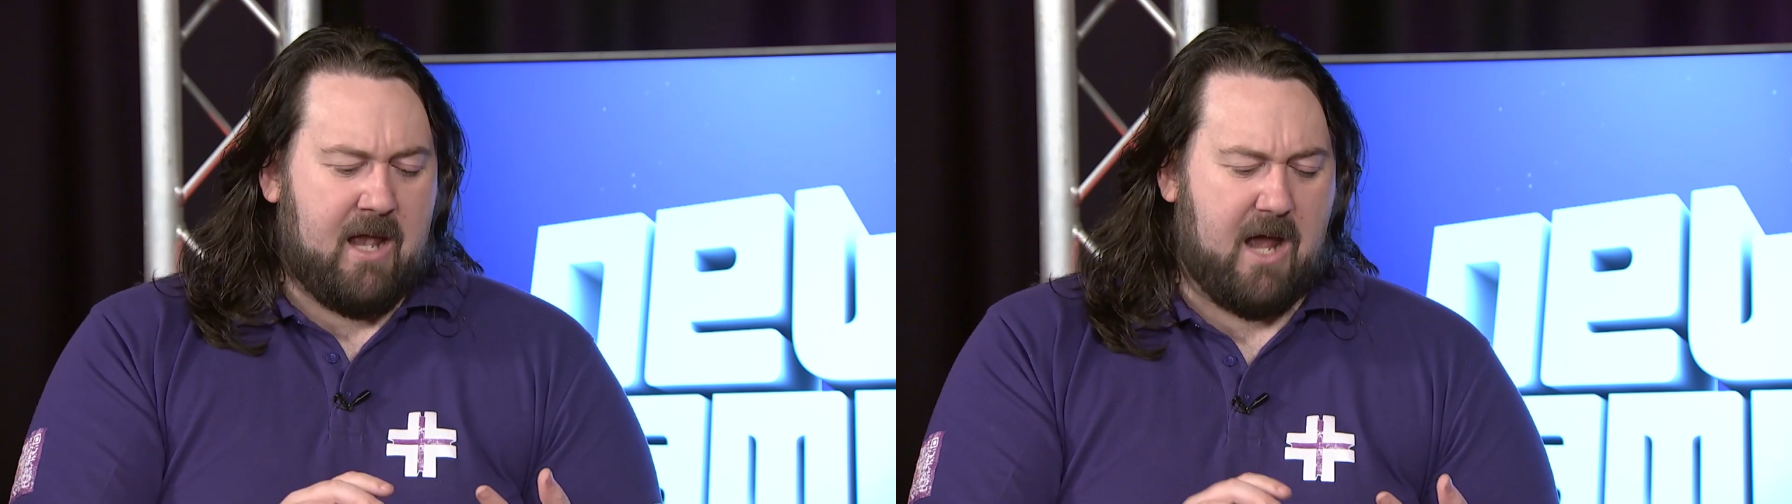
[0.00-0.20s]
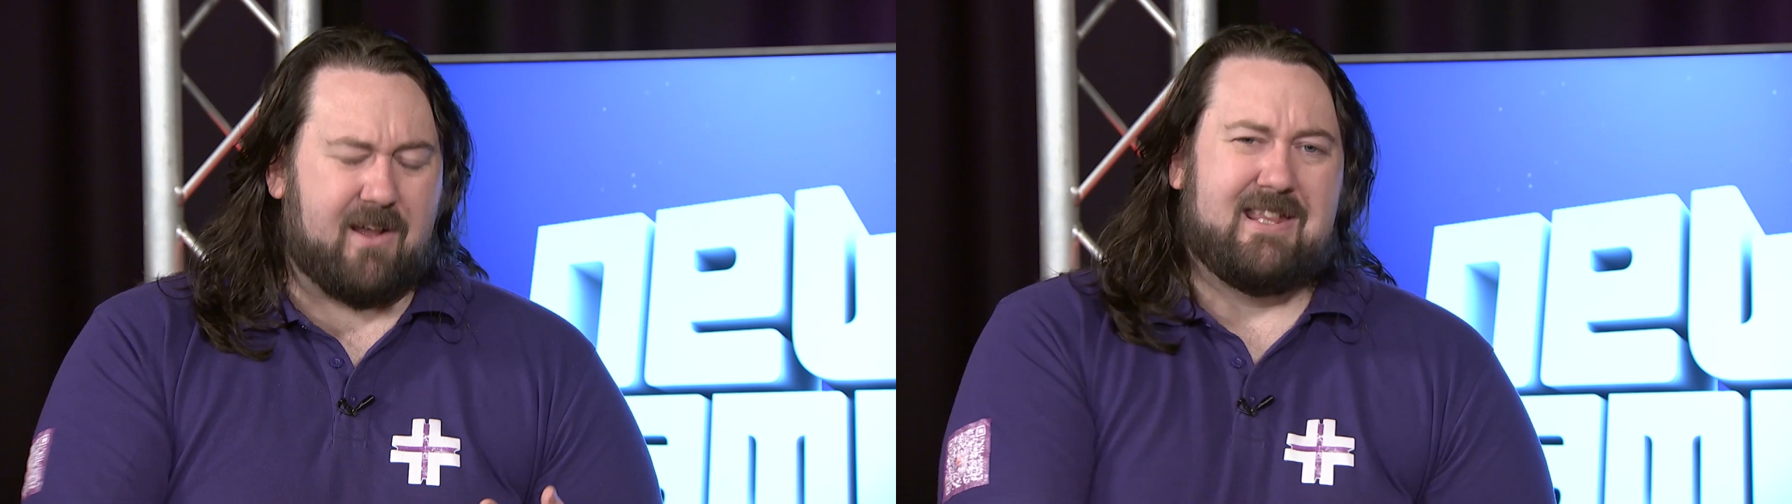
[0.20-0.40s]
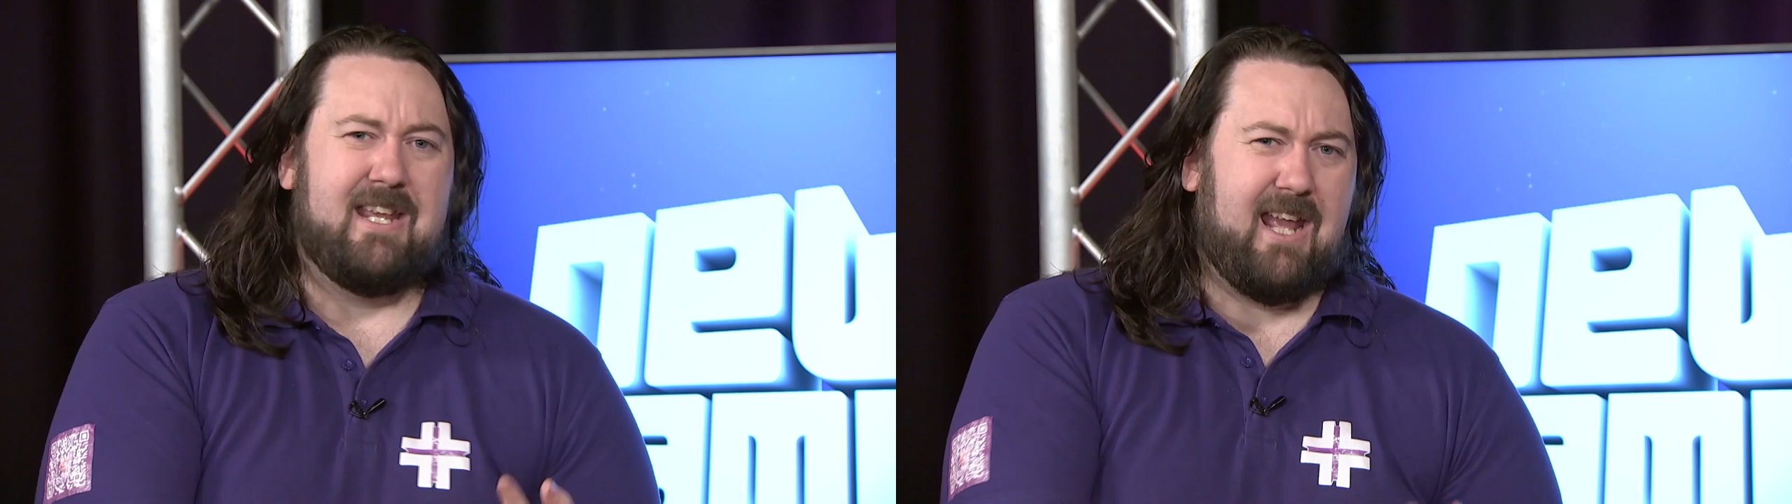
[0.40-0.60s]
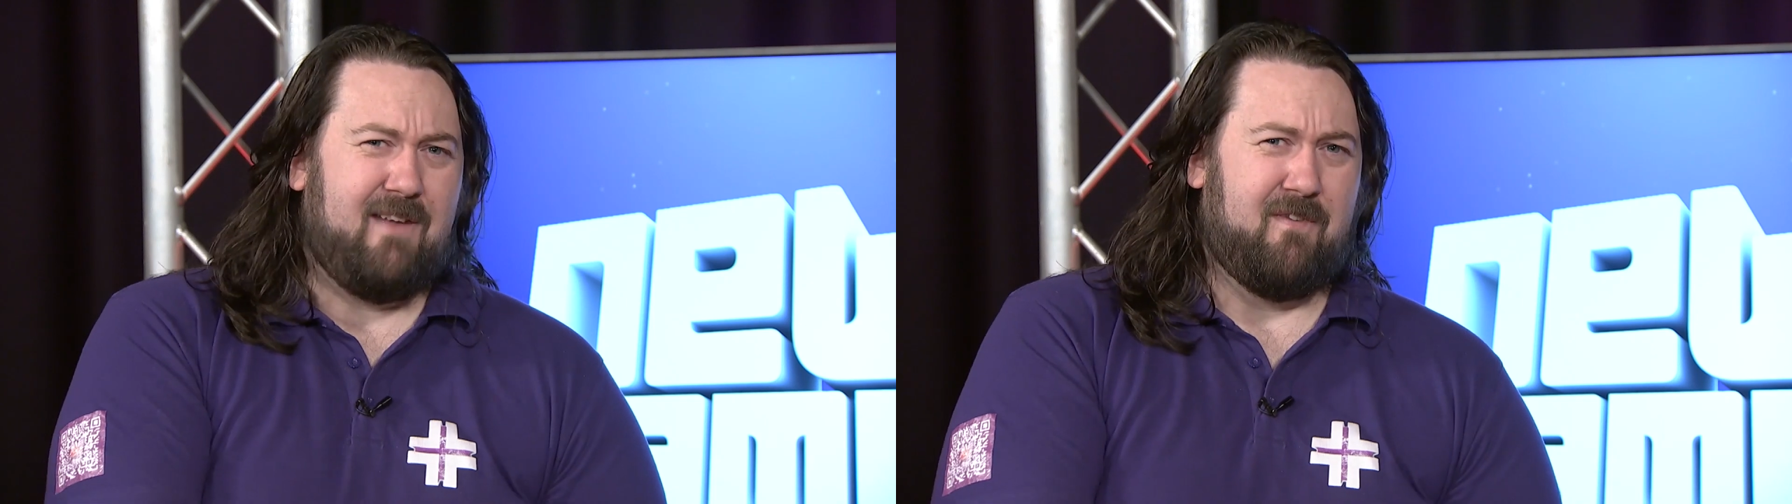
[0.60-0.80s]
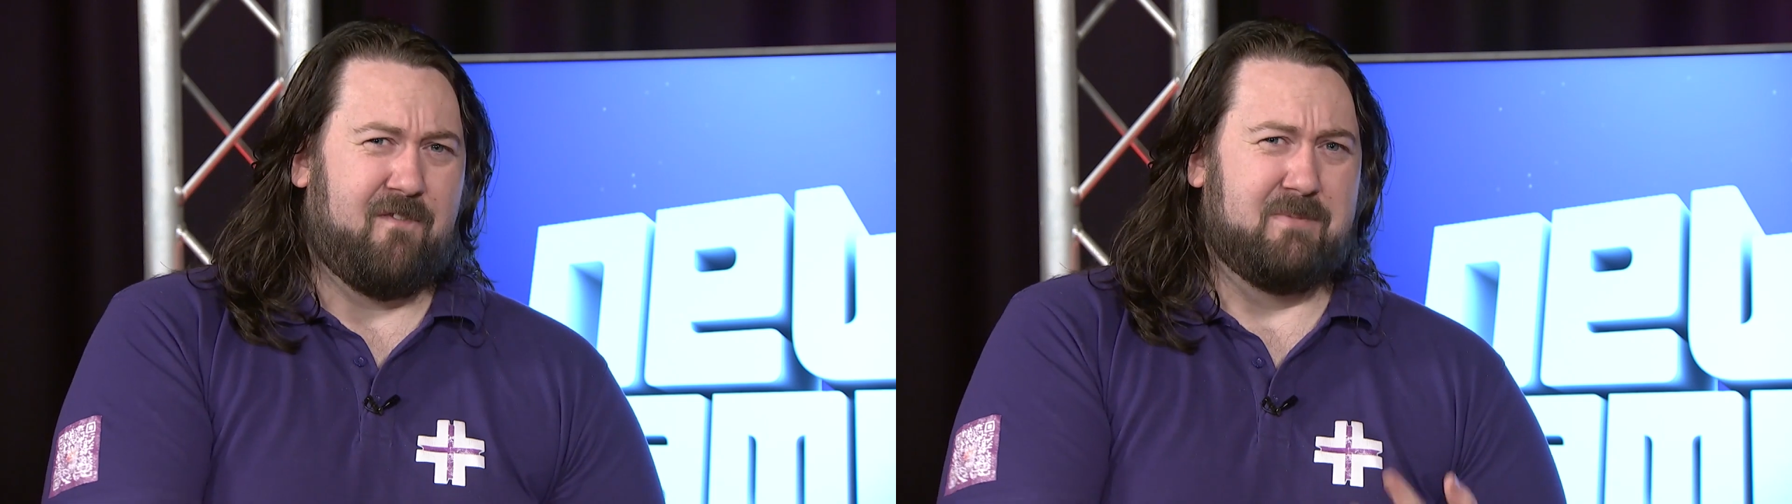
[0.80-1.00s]
And I think
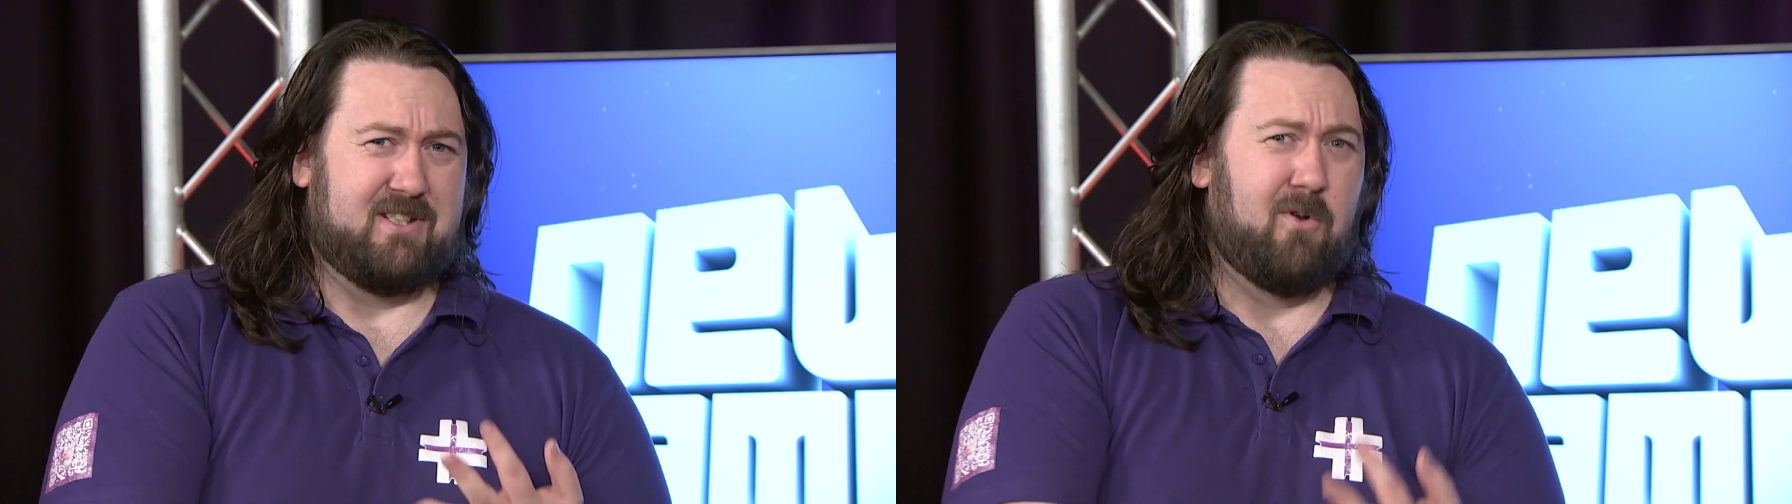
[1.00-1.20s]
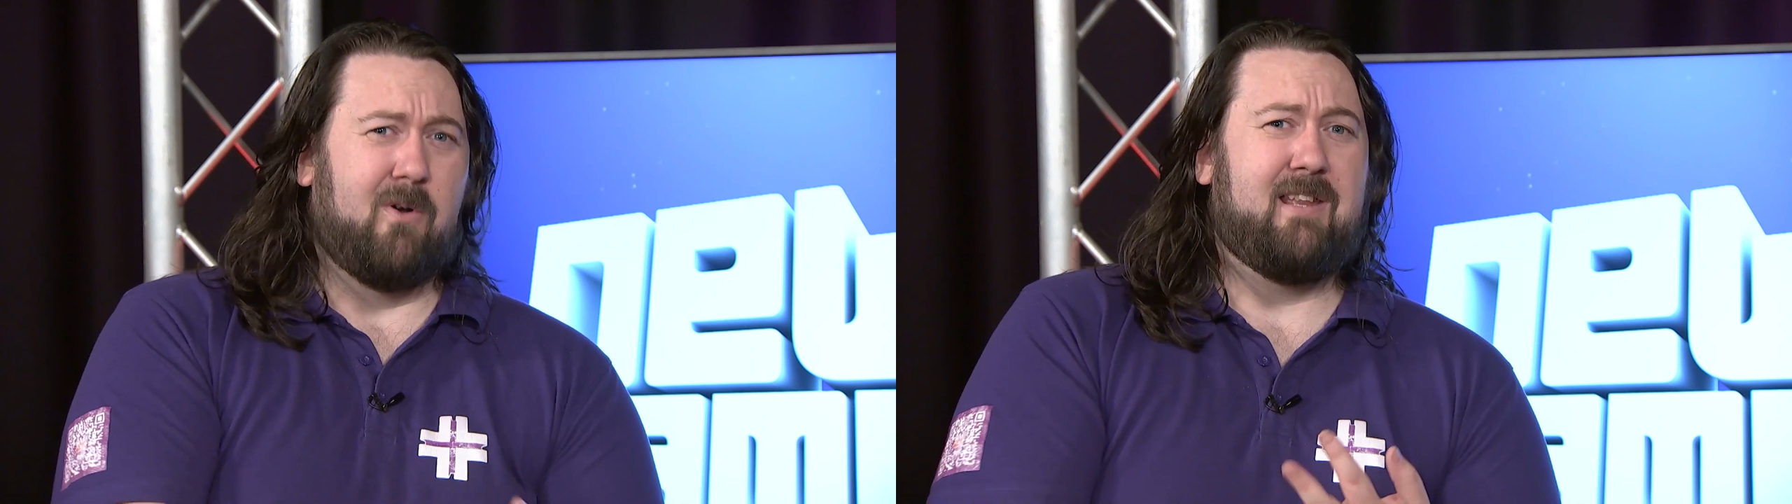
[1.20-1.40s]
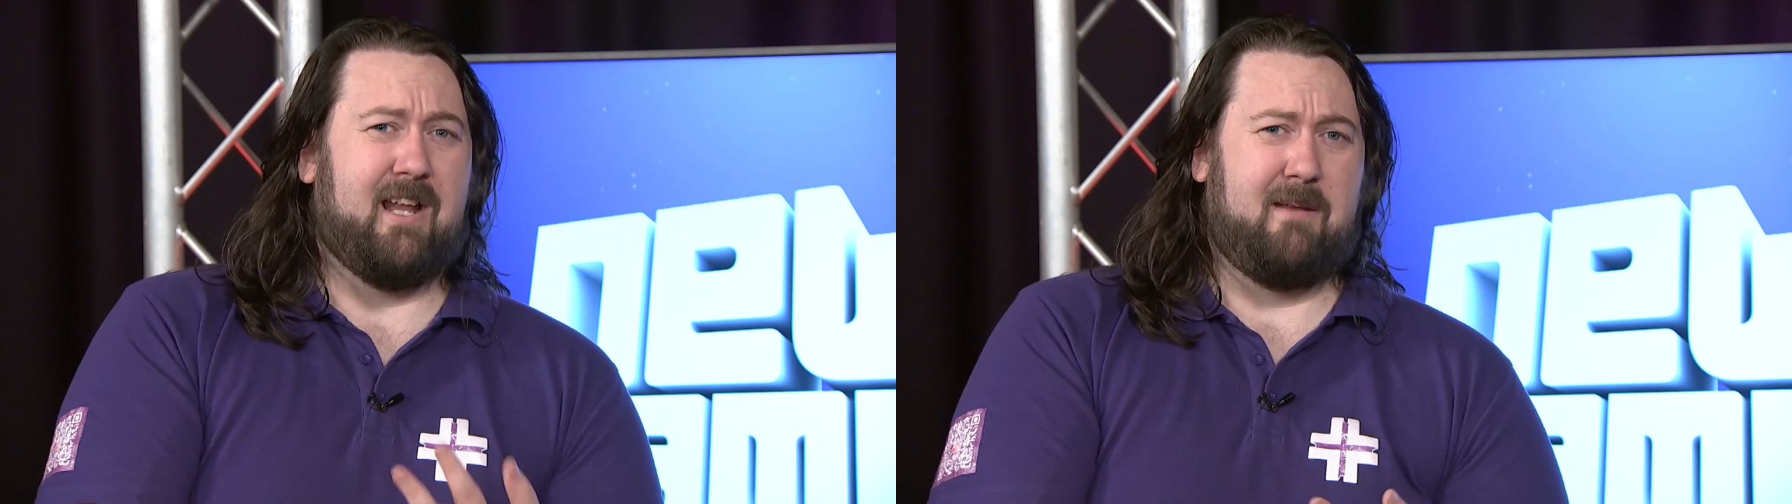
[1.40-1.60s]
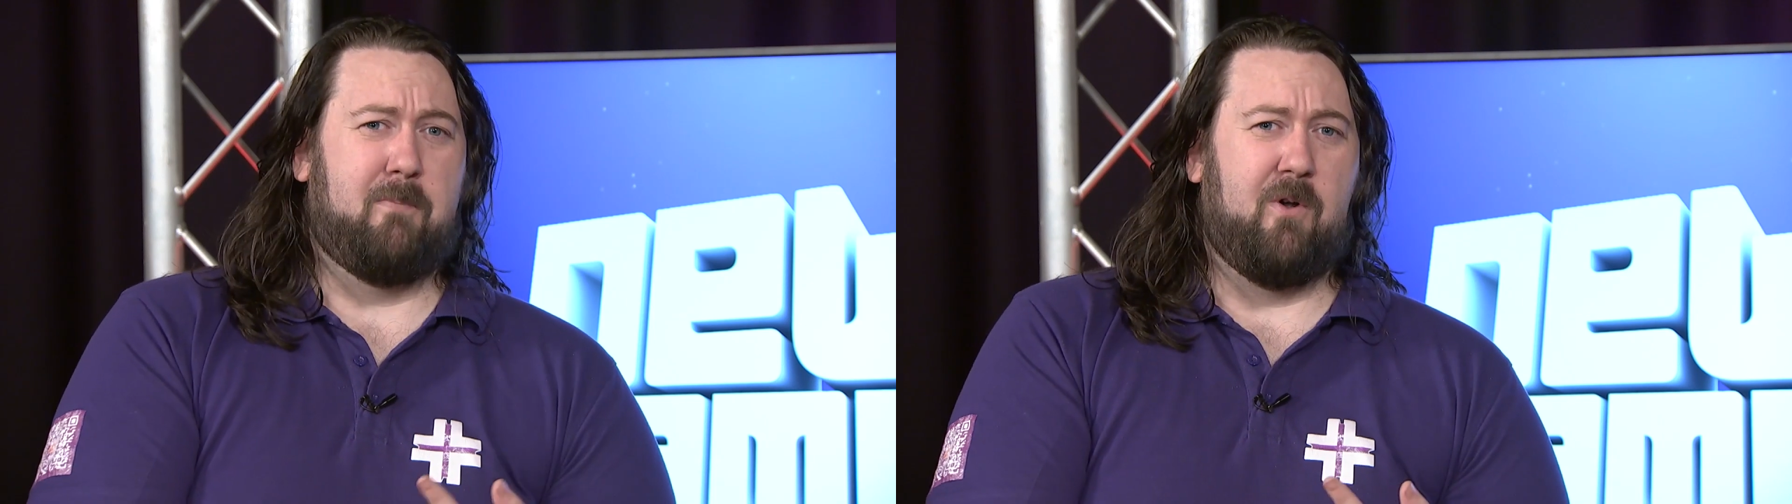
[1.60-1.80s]
even from a storytelling